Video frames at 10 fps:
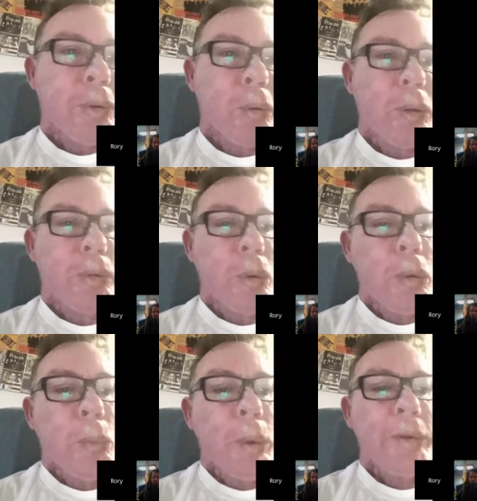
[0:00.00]
the
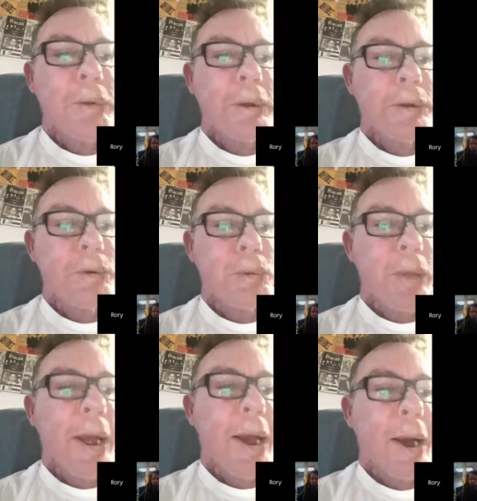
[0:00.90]
only way they're going
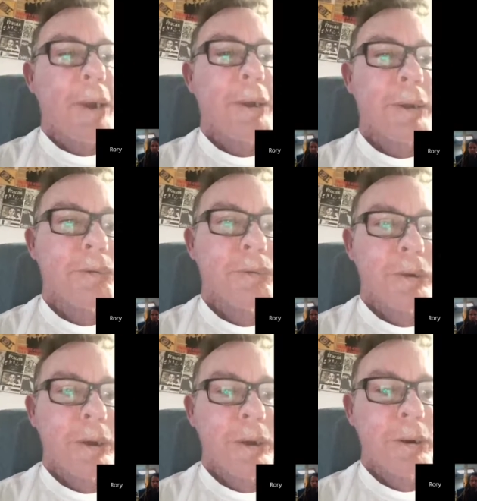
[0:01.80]
to do that
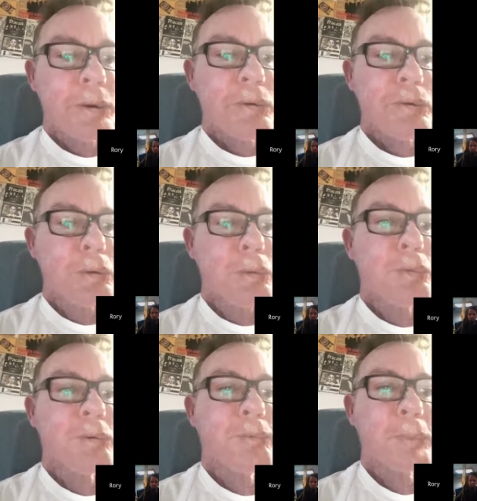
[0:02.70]
is to get an
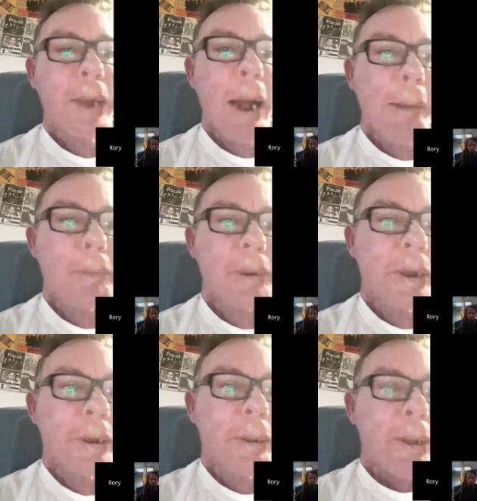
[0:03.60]
exclusive
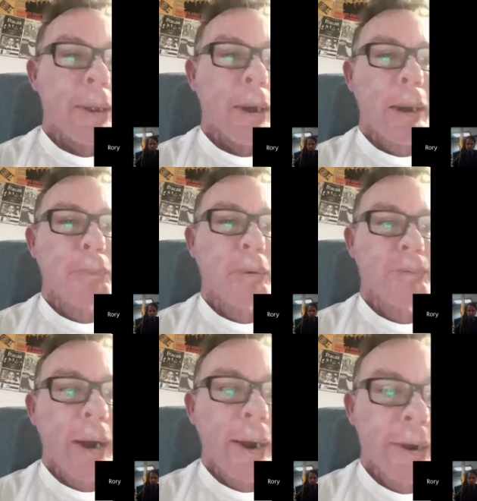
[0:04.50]
monopoly on
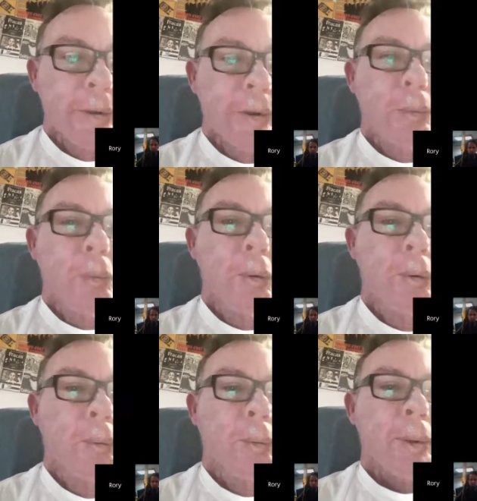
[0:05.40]
providing the oil,